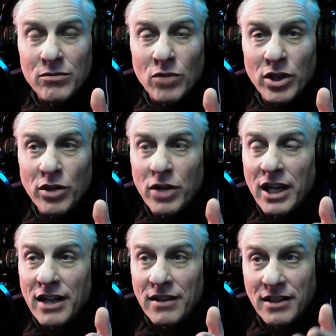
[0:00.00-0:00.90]
Well, you
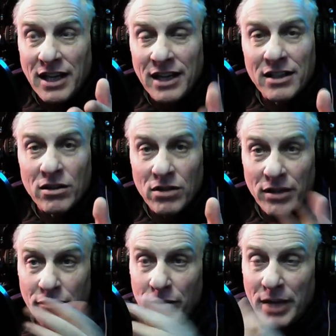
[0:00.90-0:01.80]
can get the
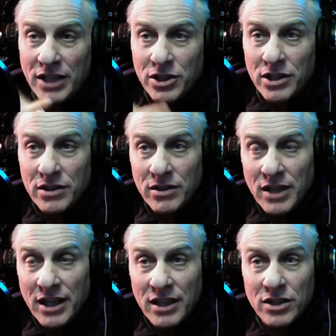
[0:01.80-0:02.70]
technical information
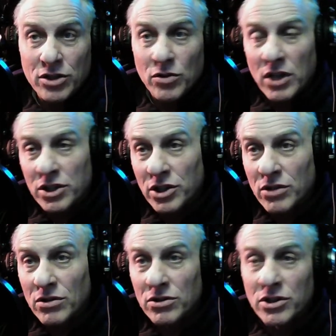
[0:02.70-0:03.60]
in
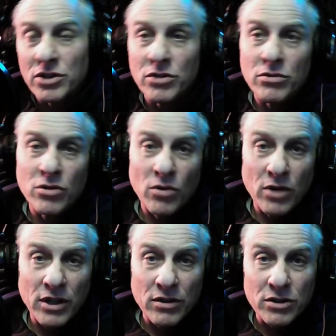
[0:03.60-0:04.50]
instructionals and
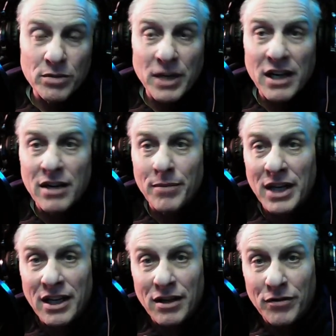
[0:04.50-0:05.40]
tutorials about how to
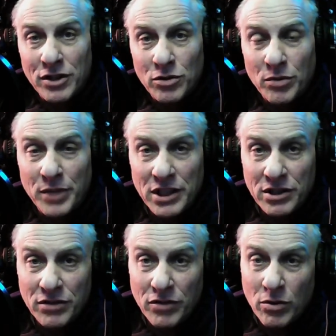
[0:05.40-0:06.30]
make individual
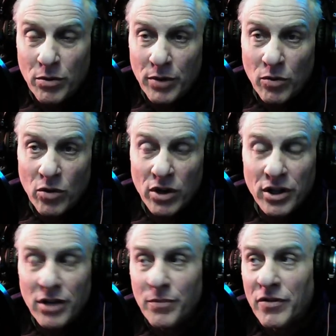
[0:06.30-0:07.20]
pieces of equipment
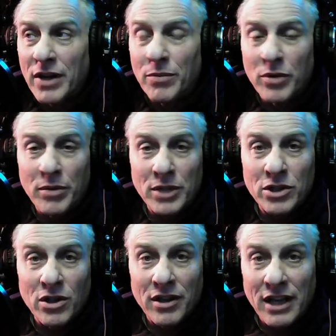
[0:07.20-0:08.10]
work. You can find pretty
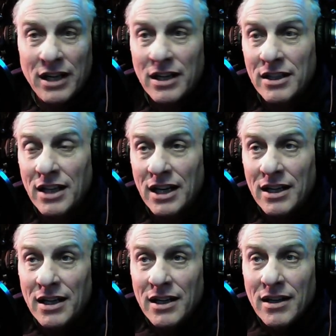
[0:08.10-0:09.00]
much all of that online.